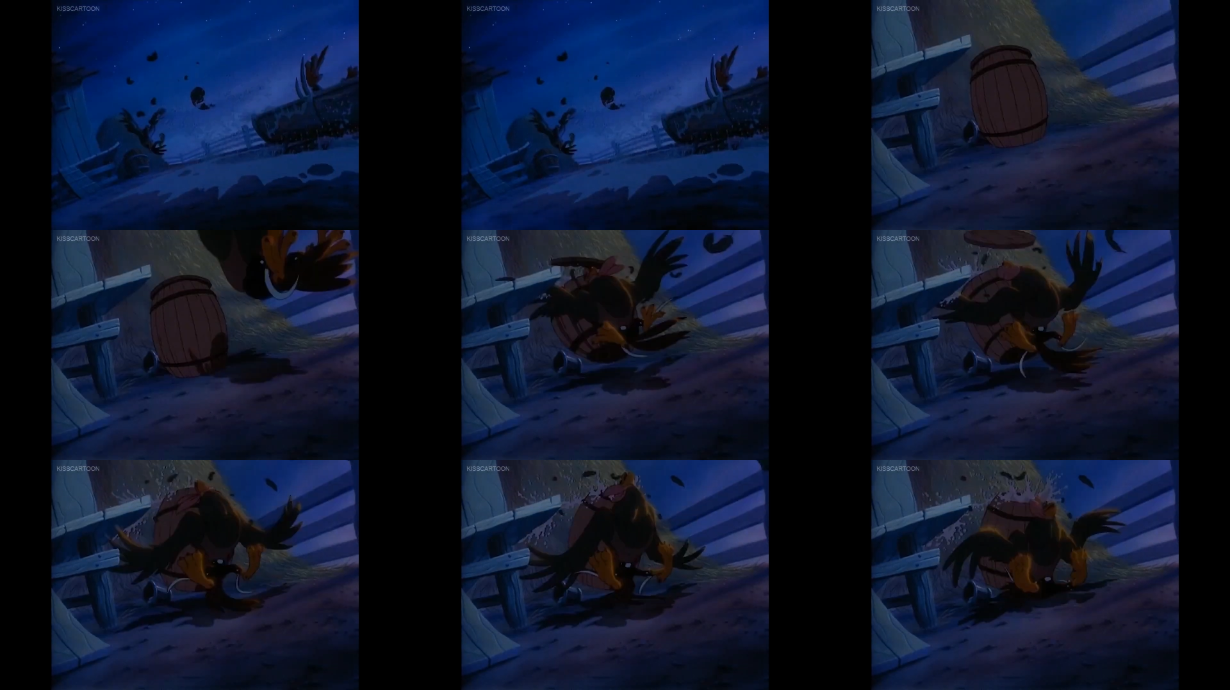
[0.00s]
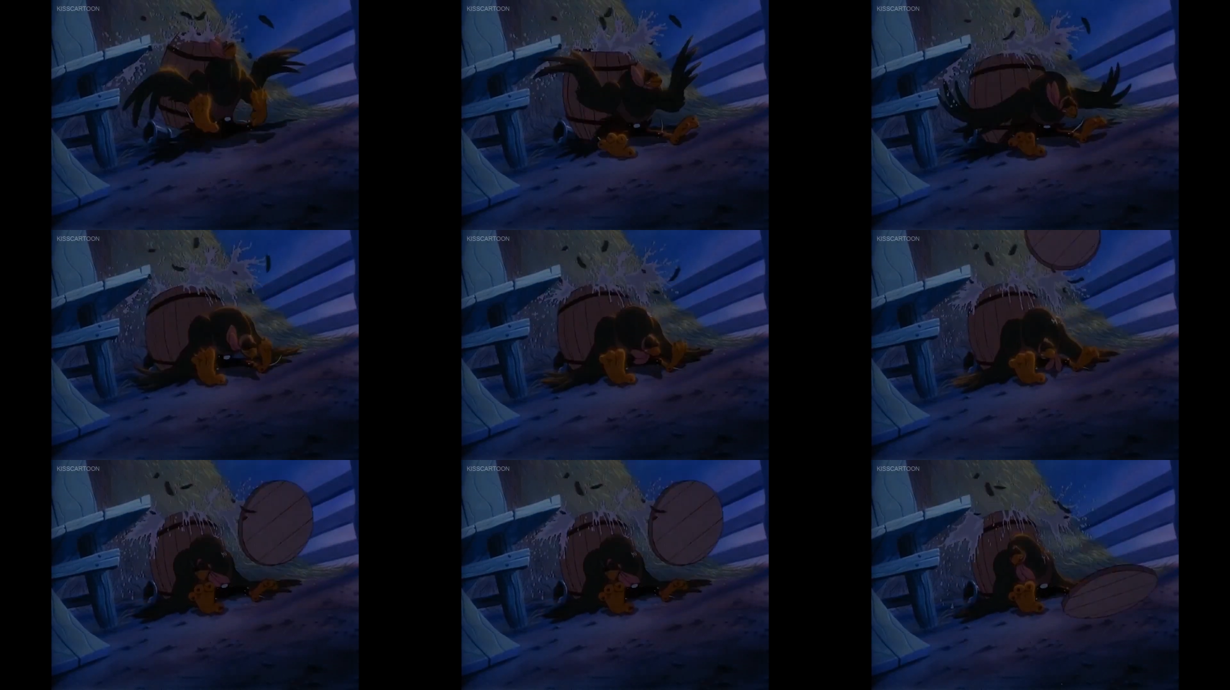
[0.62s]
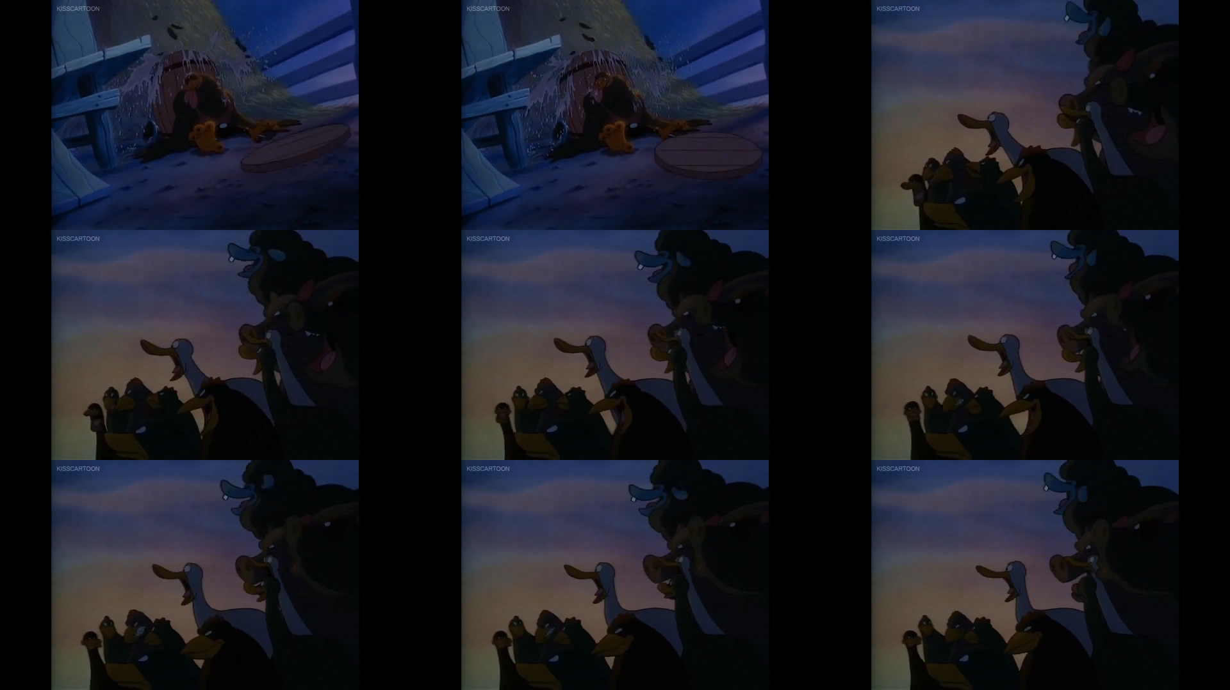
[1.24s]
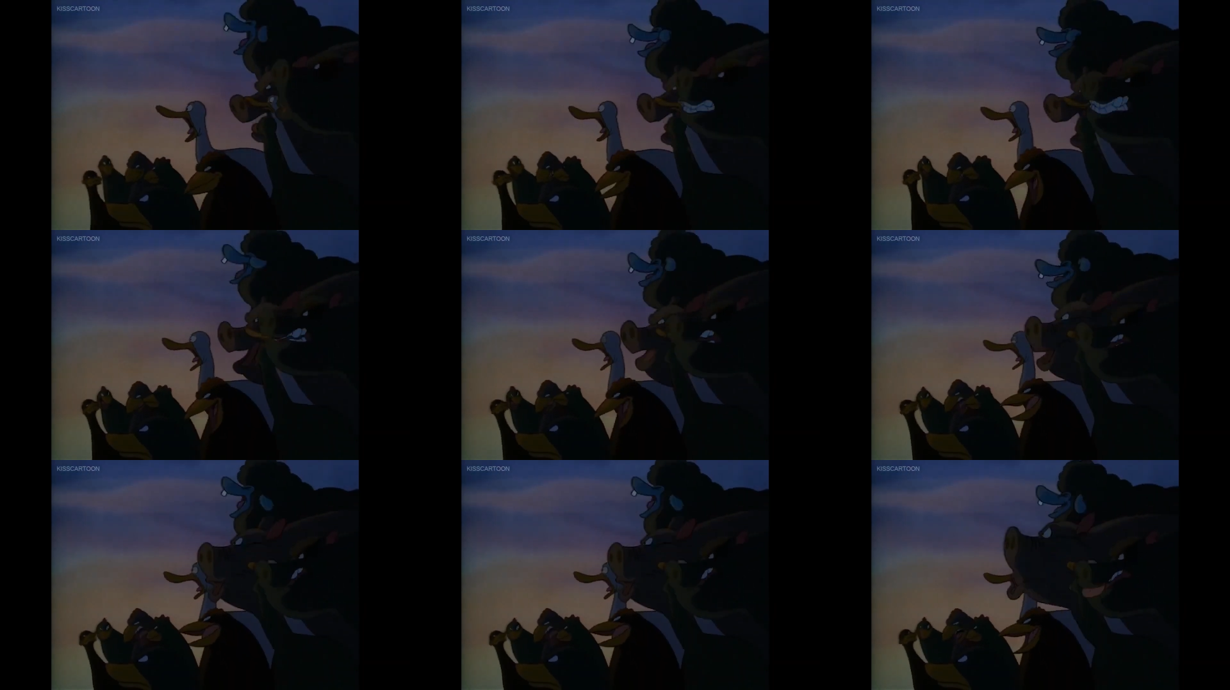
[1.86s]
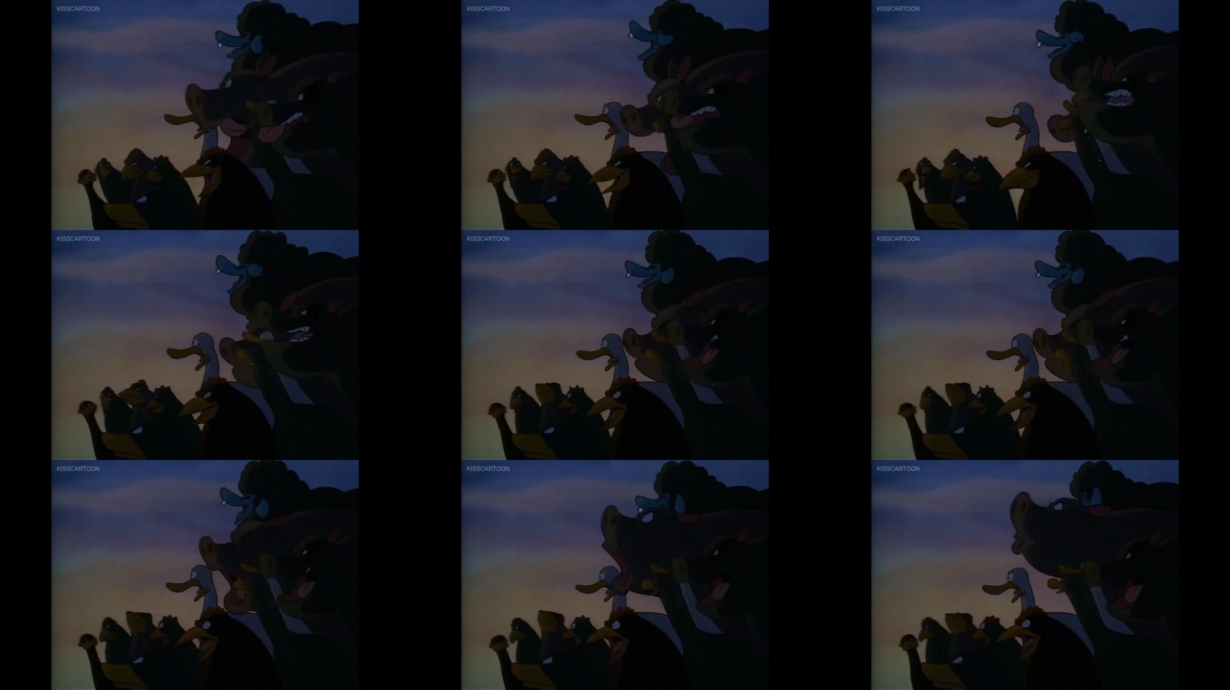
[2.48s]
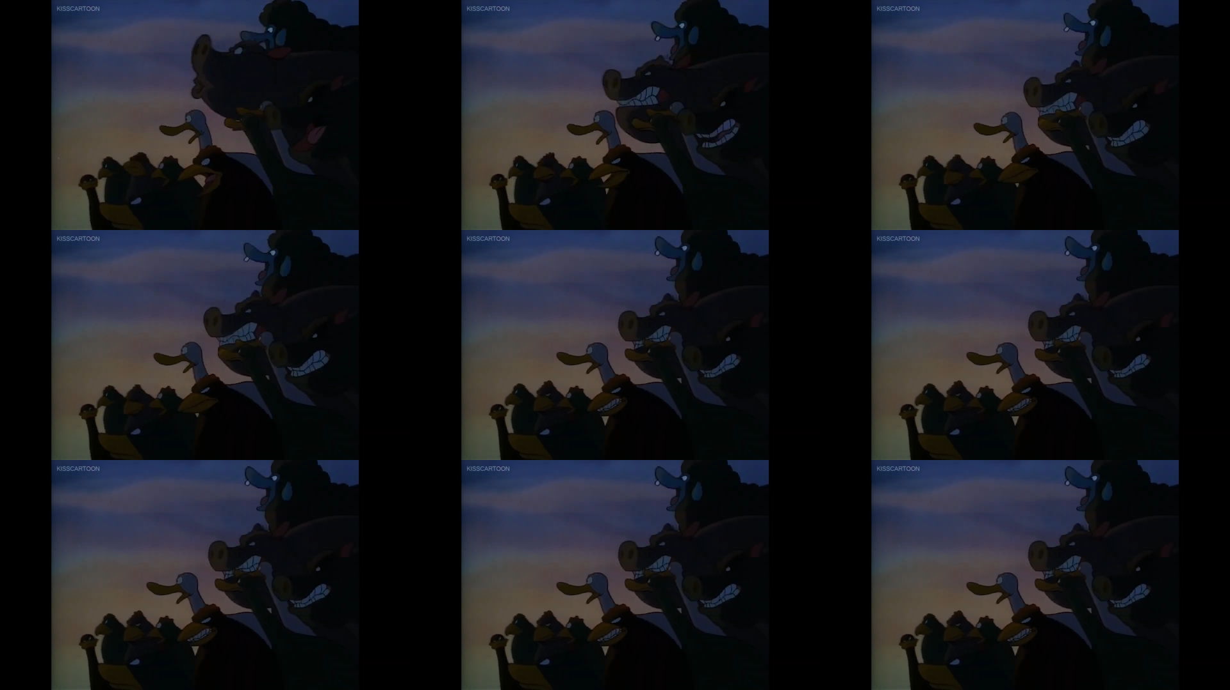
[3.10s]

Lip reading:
Nobody's mouth can be seen.